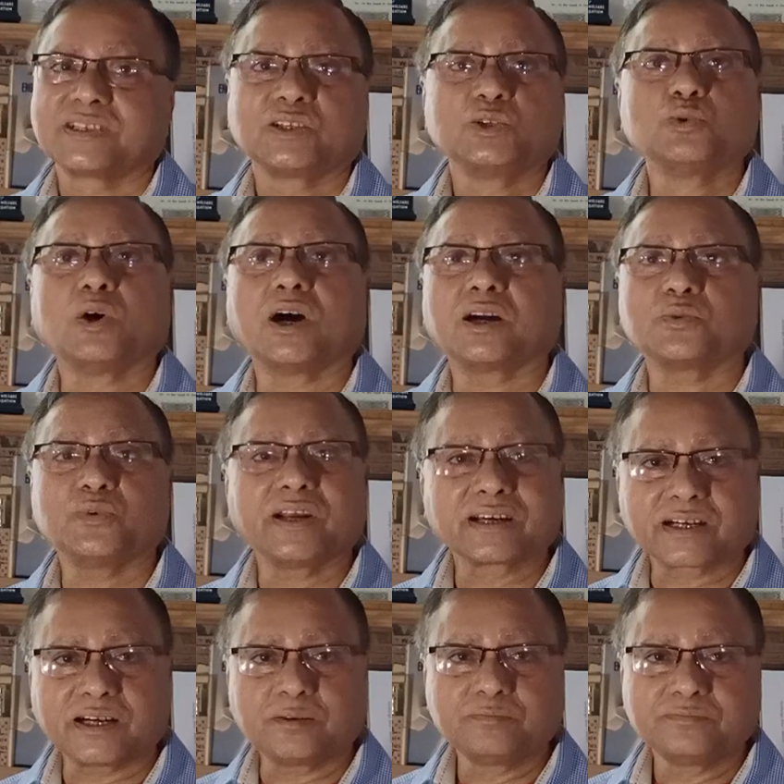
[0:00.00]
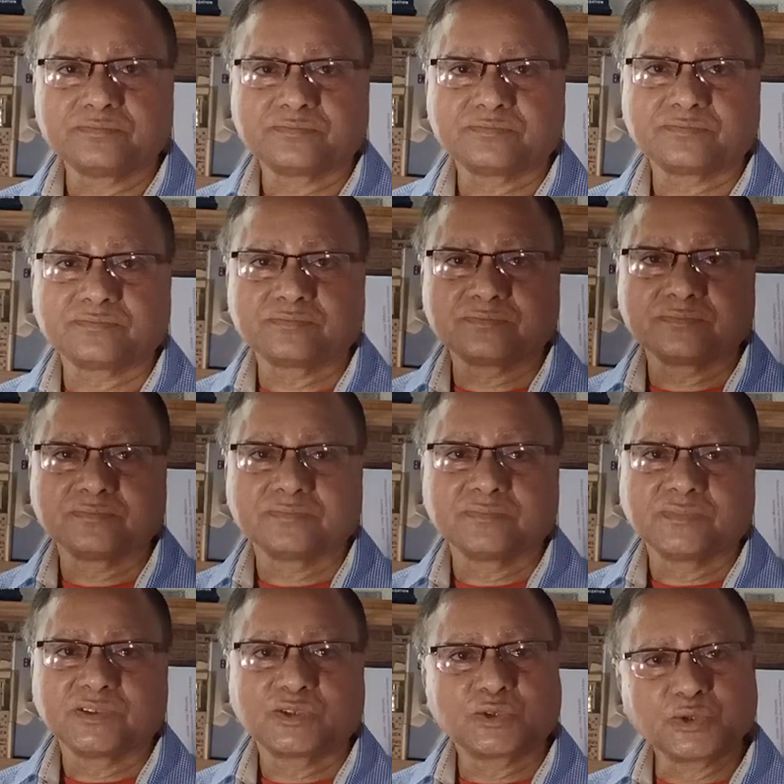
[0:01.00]
You are welcome
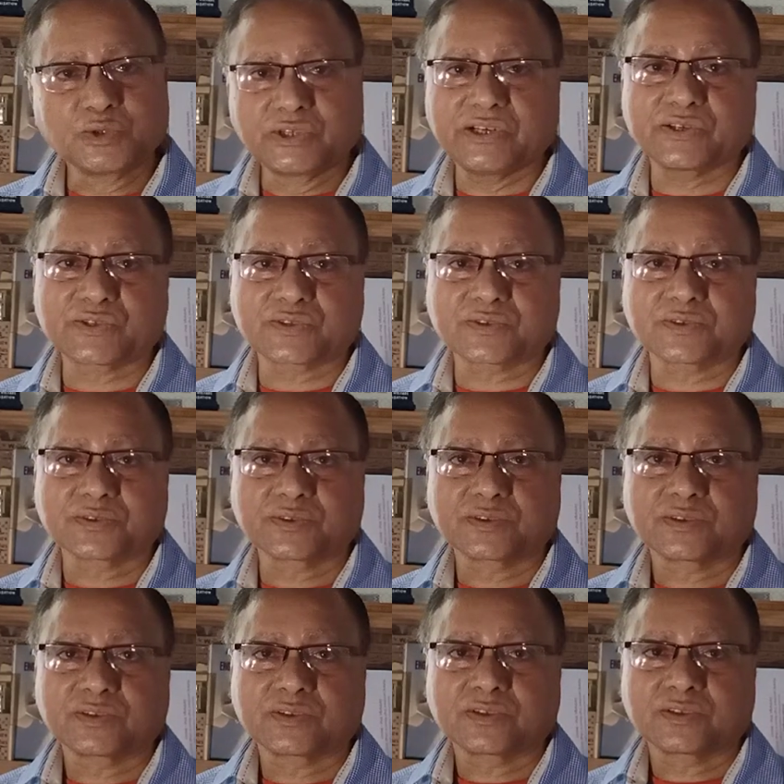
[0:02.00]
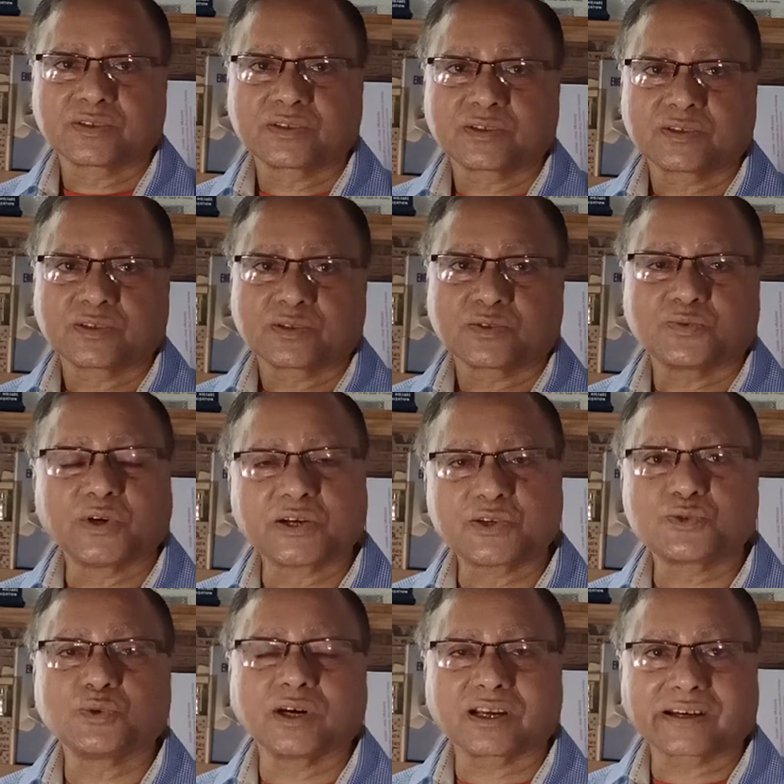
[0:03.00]
to this
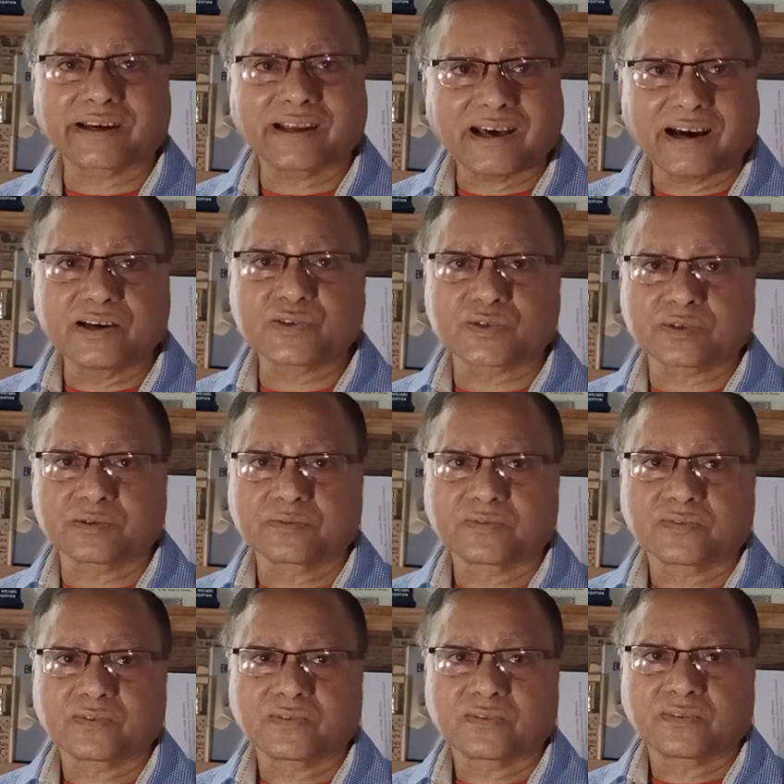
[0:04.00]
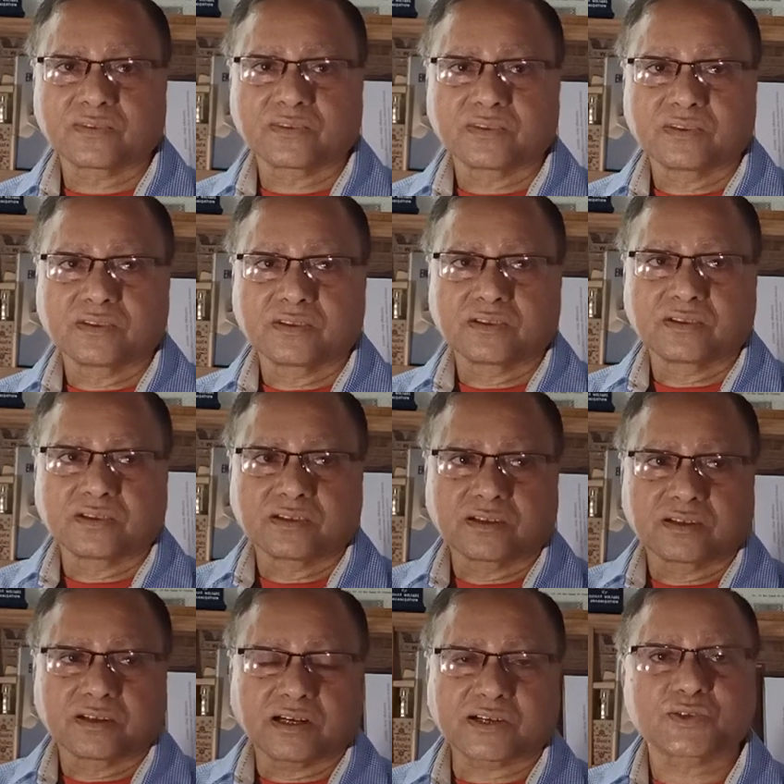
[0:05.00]
virtual class,
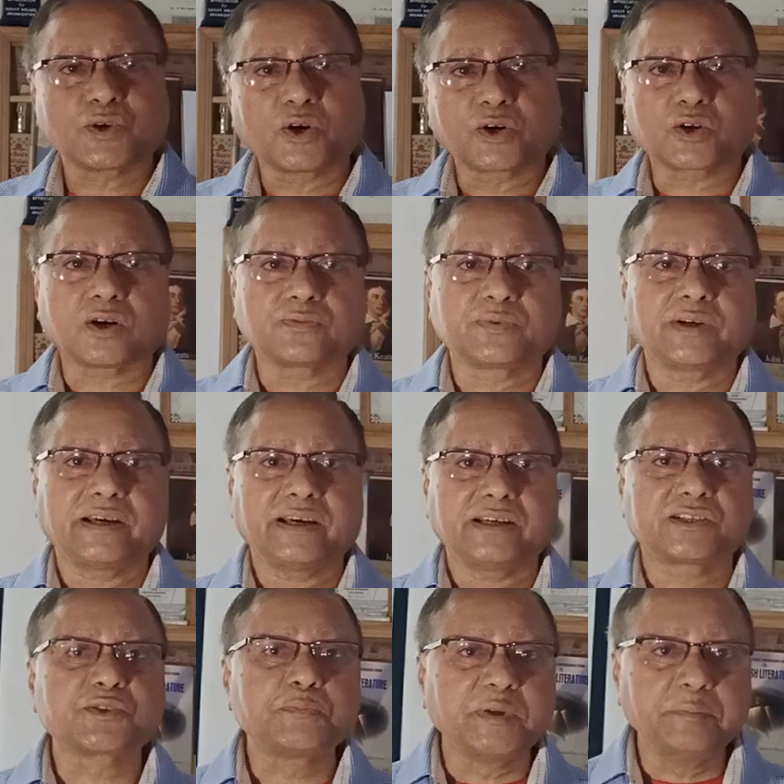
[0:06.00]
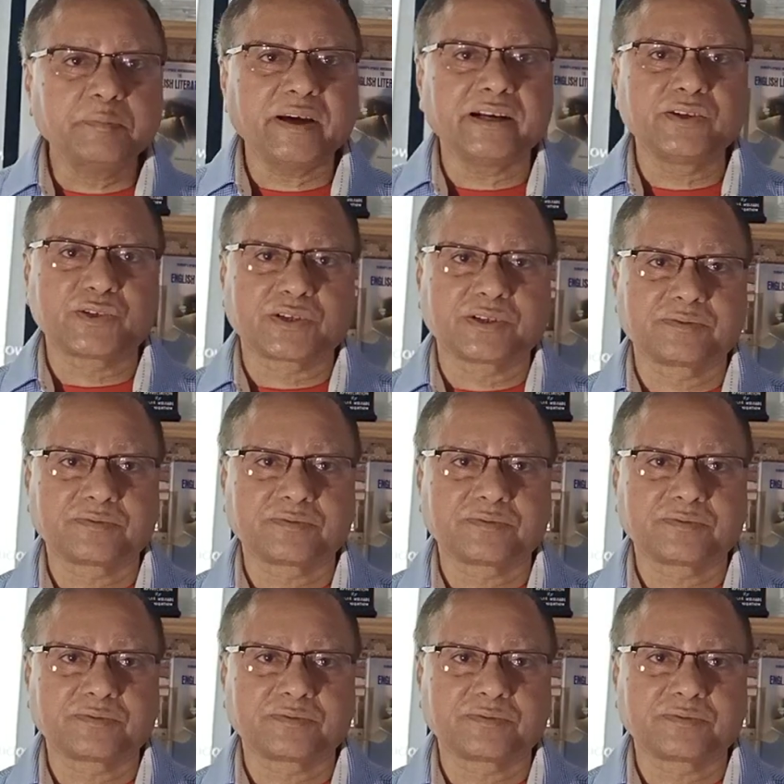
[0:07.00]
a sort of experiment,